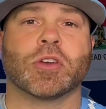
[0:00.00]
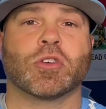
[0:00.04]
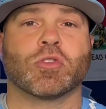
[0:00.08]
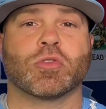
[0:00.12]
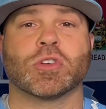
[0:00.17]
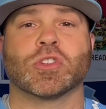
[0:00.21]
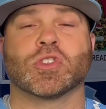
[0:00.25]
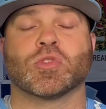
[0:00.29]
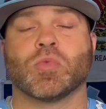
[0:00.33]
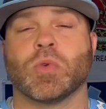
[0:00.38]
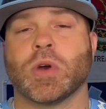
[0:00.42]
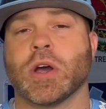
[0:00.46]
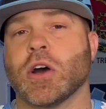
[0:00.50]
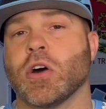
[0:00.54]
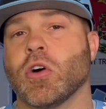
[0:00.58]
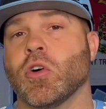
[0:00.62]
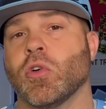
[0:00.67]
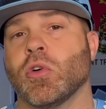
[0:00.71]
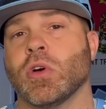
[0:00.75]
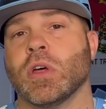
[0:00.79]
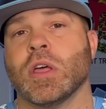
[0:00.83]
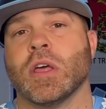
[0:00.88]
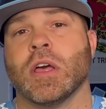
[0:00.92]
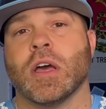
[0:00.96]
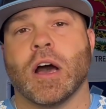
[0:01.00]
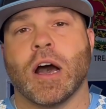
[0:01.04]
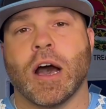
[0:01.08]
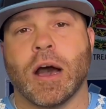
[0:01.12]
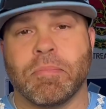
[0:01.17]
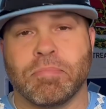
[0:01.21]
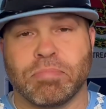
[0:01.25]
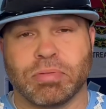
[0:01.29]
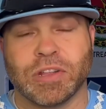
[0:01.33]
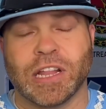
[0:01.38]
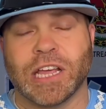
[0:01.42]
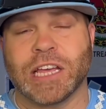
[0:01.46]
Criswell
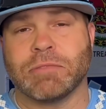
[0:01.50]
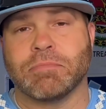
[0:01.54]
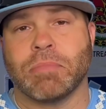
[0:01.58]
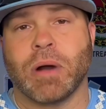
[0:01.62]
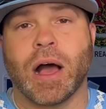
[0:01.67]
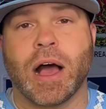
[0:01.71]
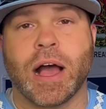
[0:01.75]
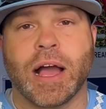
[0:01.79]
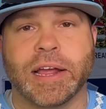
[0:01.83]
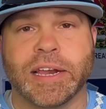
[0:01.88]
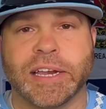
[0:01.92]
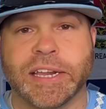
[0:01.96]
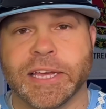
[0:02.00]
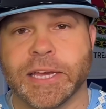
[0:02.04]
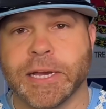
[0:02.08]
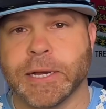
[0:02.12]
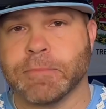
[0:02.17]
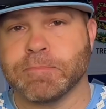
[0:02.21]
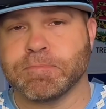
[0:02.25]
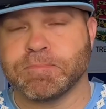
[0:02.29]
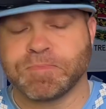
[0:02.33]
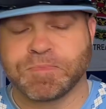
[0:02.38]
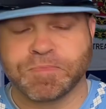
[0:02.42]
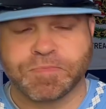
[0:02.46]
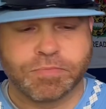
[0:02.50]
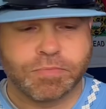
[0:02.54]
played behind him.